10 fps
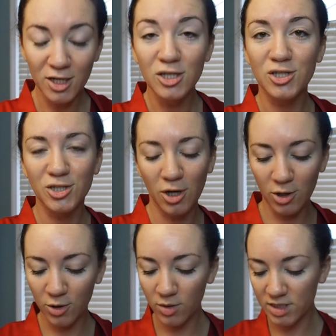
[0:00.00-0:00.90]

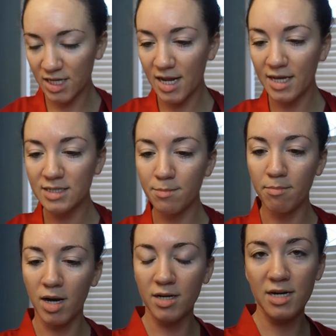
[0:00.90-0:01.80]
So today is
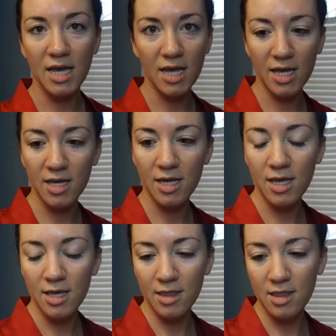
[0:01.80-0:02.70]
Monday,
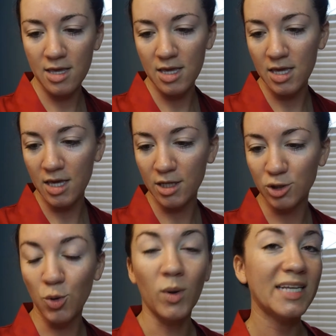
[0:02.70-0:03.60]
the
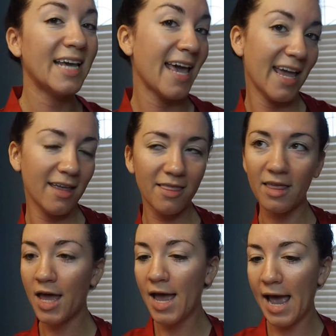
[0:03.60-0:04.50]
28th,
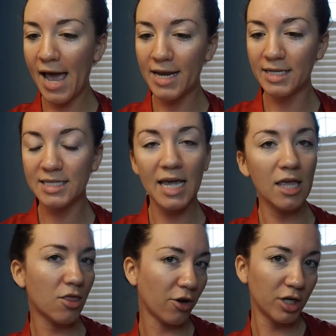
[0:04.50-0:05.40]
and it's
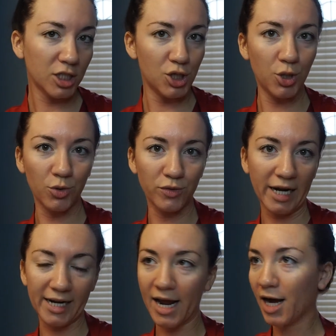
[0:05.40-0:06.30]
8:32
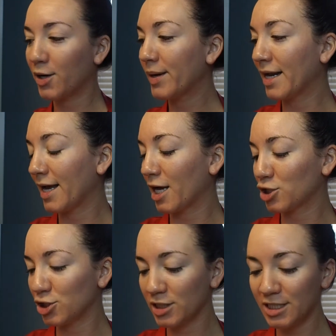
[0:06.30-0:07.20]
right now, and I
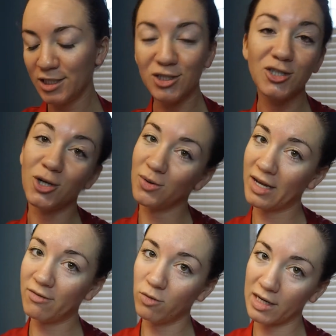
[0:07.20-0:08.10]
actually don't
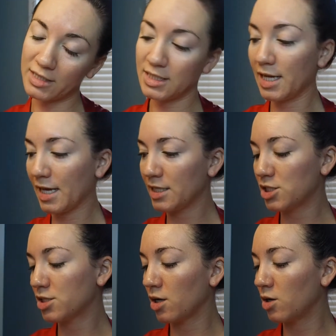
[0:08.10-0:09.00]
have work today,
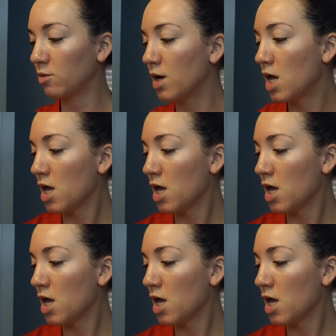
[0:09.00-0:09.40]
so